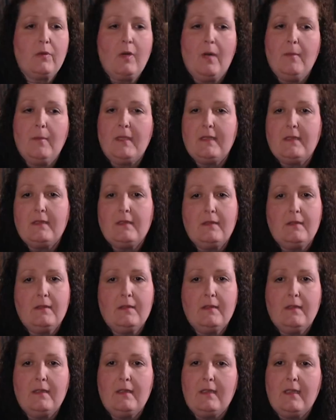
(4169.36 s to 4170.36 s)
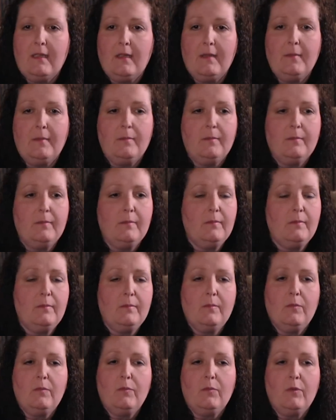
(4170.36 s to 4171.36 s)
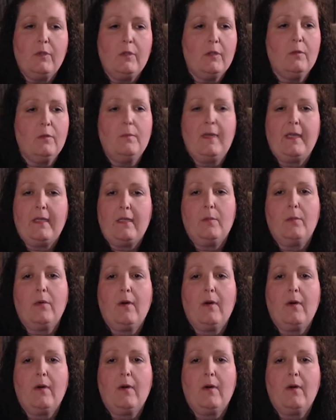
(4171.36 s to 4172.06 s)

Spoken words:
promise, and I will make you